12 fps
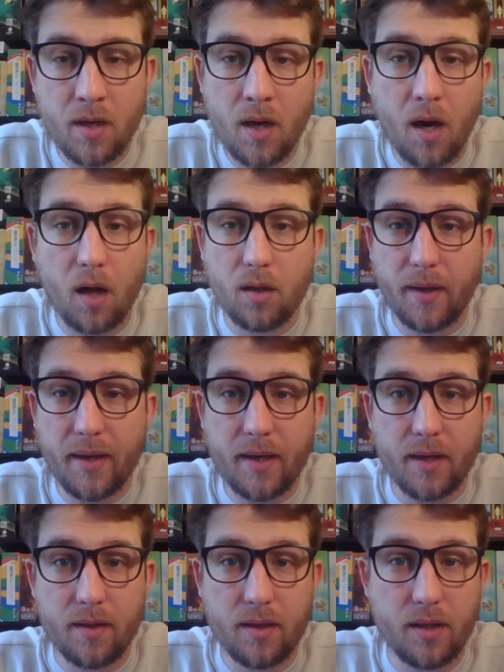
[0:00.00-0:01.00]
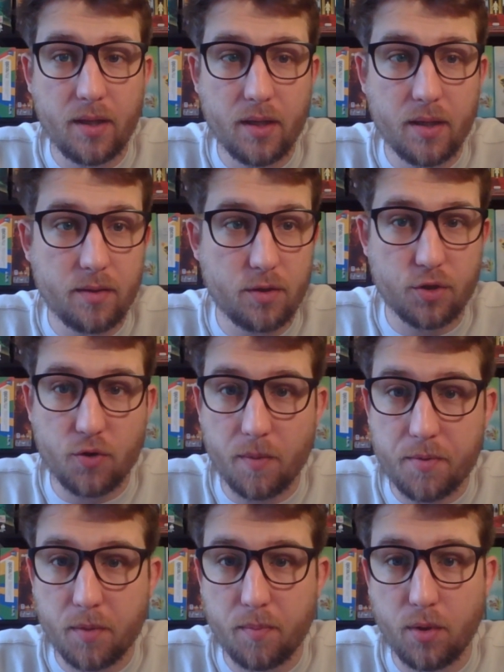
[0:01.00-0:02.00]
I'll link in the
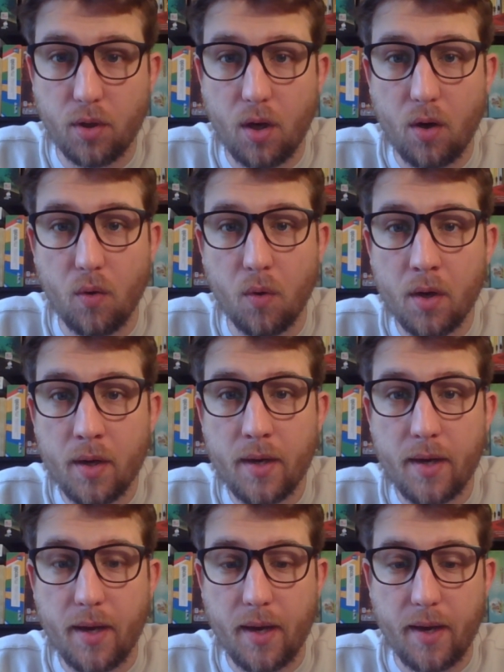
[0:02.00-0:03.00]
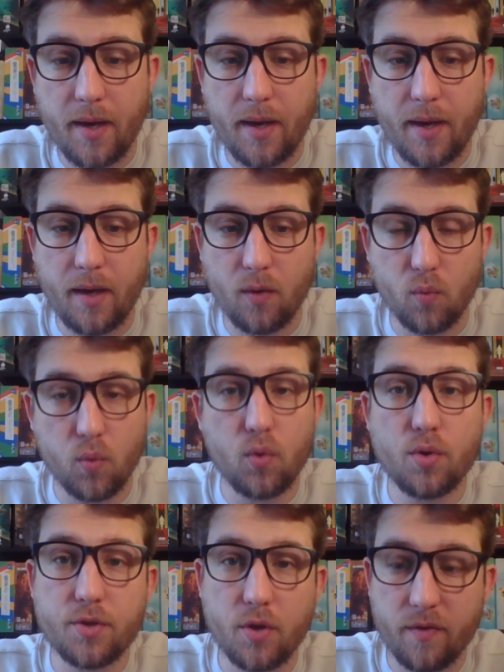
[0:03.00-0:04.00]
description below a
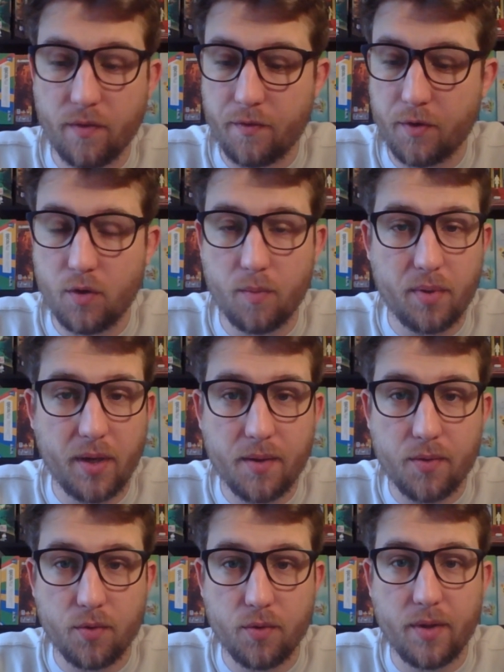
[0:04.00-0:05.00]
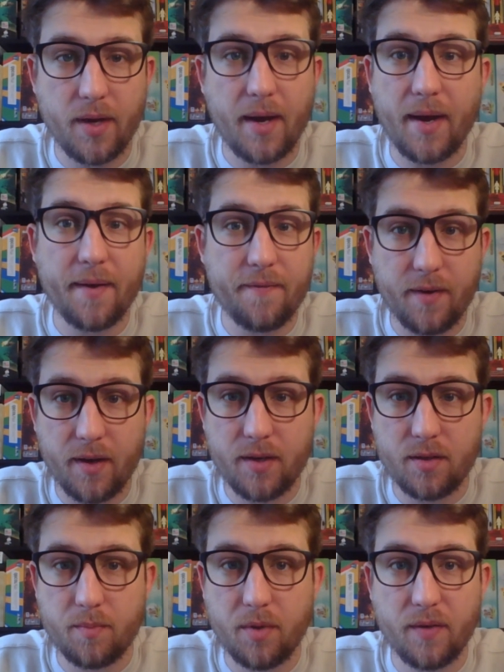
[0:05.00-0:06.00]
rules overview and playthrough that I find
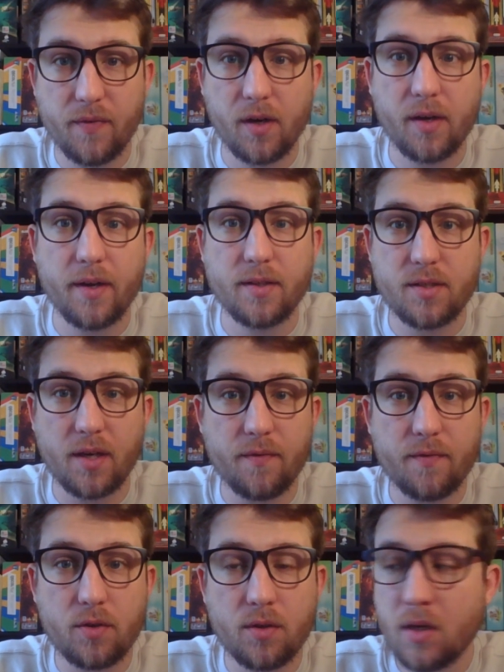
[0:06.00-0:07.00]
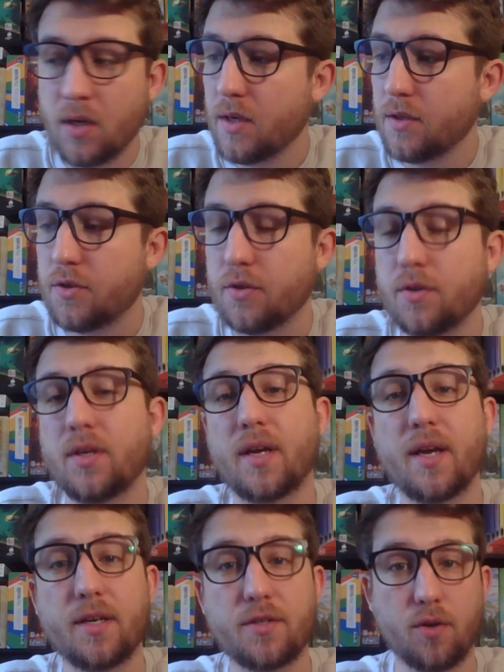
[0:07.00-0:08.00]
to be very insightful in
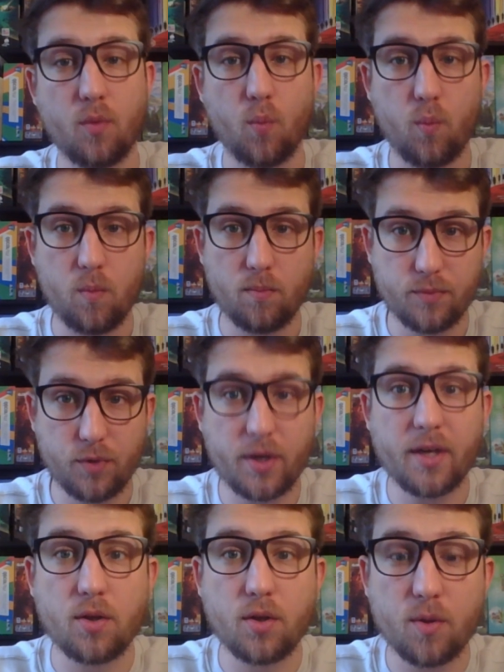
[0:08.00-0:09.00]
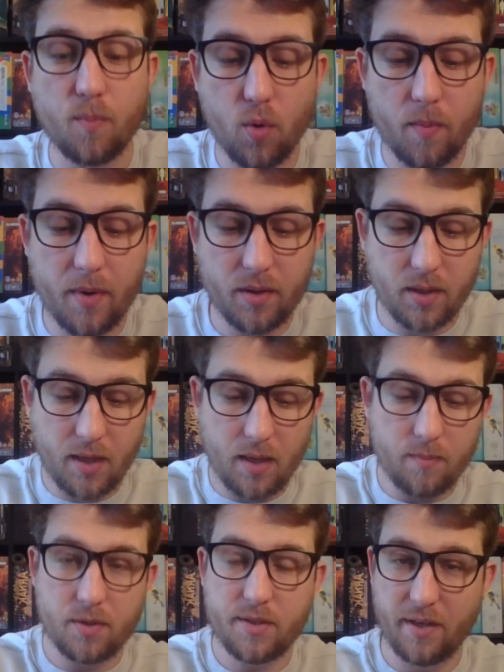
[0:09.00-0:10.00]
case you're looking to learn more about the game
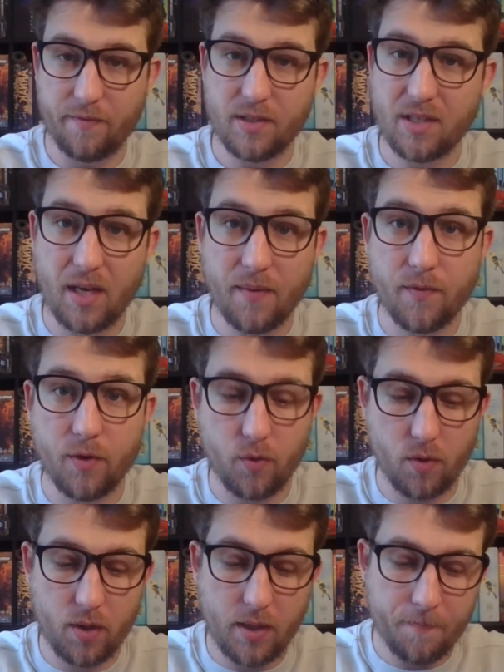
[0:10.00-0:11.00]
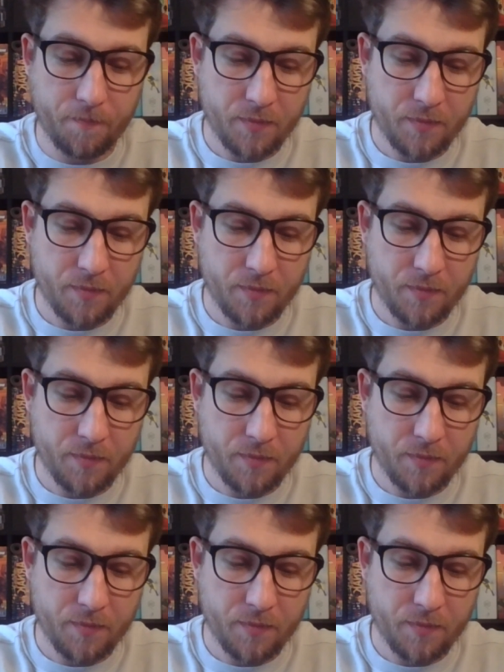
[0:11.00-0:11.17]
to see if it's a game for you or not.